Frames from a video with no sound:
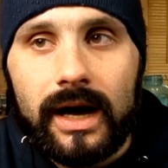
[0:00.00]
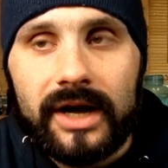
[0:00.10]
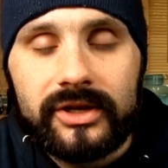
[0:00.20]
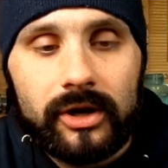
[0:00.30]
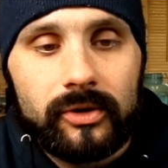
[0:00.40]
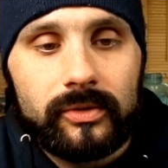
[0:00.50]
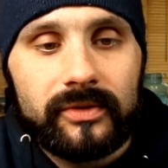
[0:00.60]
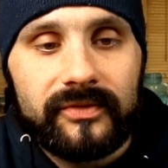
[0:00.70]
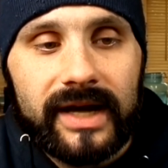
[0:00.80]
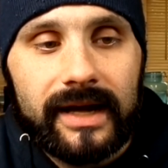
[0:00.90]
I know
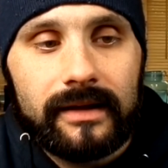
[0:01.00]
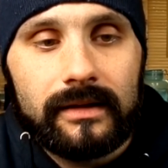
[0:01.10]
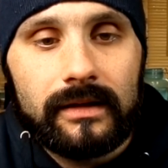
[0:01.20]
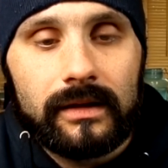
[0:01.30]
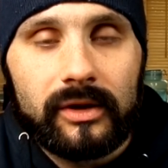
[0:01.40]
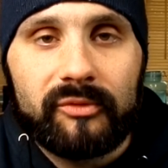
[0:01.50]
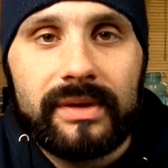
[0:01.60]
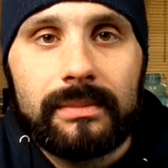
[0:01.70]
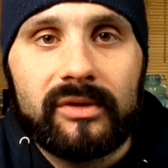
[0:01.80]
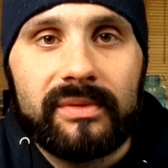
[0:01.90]
that a lot of
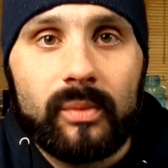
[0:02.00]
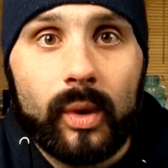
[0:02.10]
people have been